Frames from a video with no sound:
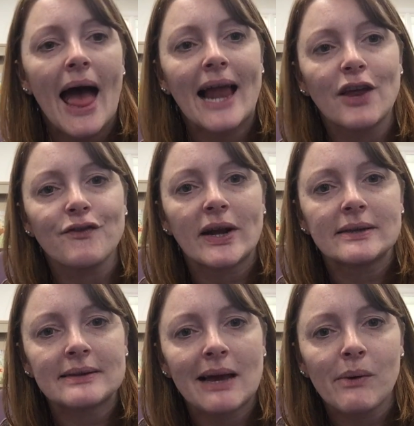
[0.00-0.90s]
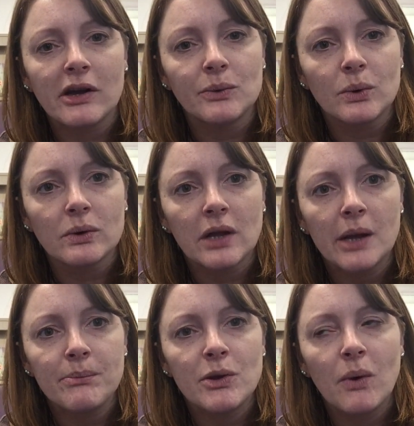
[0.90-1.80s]
Hello, friends. How are you all?
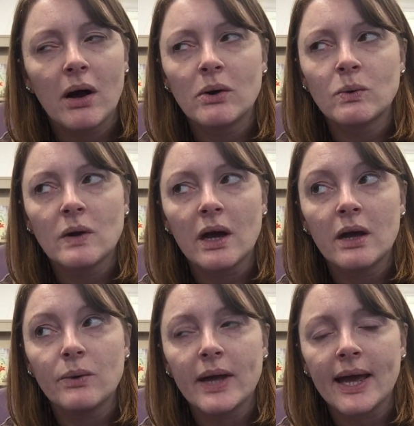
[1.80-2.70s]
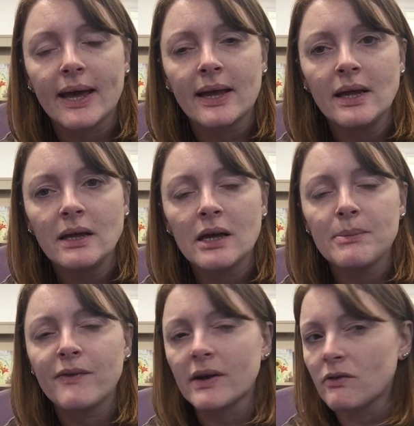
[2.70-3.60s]
Hope you are all okay.
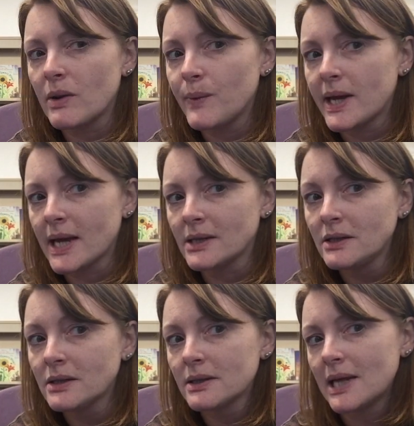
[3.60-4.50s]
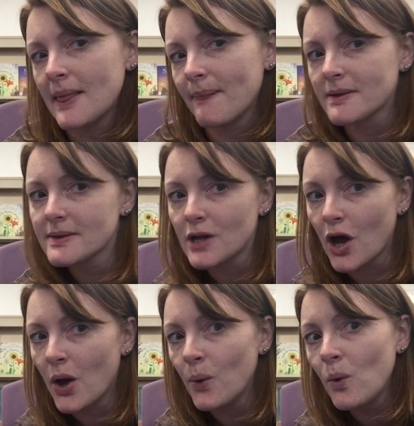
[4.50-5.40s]
Hope you've had a great weekend in the
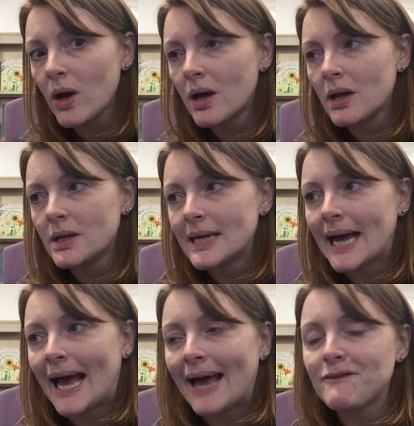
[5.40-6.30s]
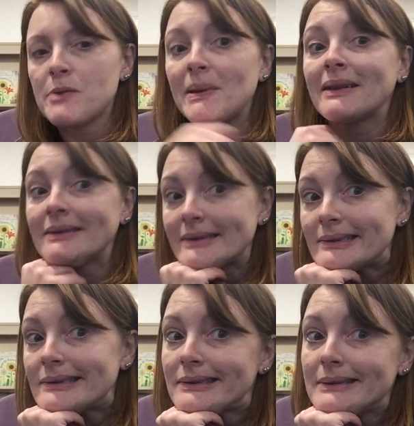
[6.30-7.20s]
snow. Have you built?
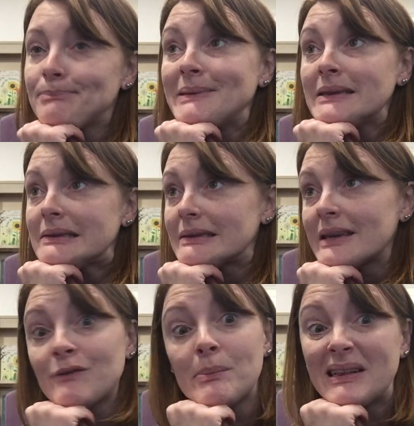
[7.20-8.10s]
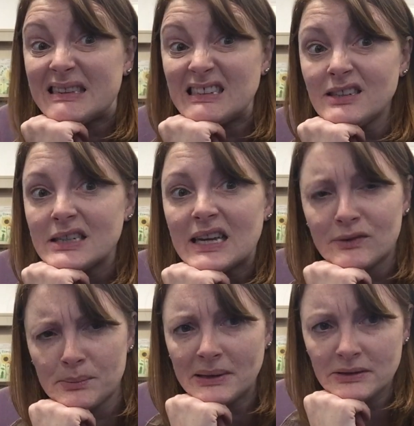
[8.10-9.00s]
Have you builded?
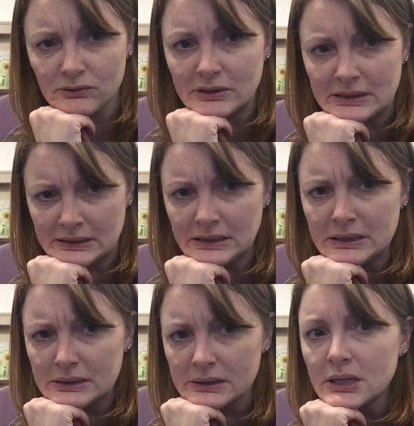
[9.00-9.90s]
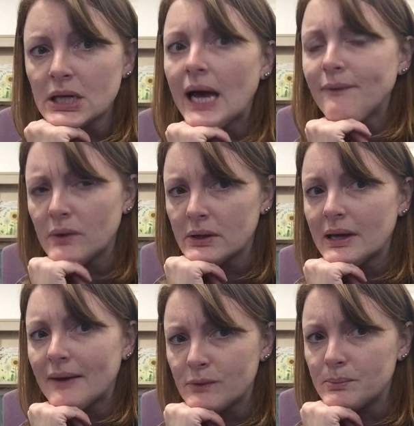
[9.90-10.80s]
Have you builded it?
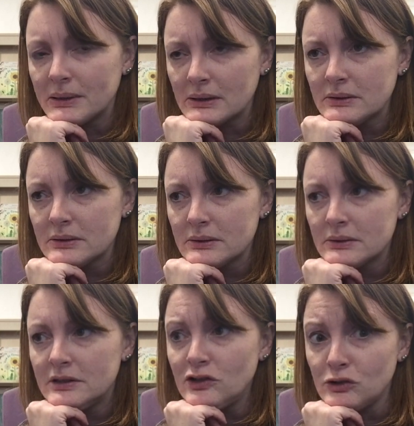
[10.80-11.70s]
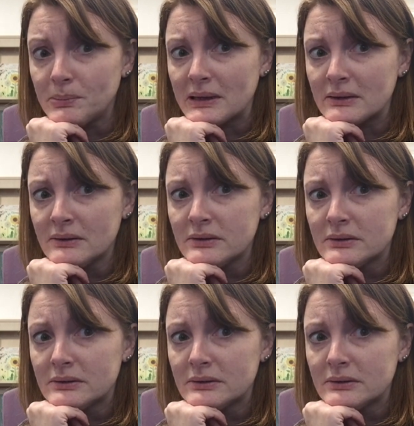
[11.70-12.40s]
Have you built? Did you build?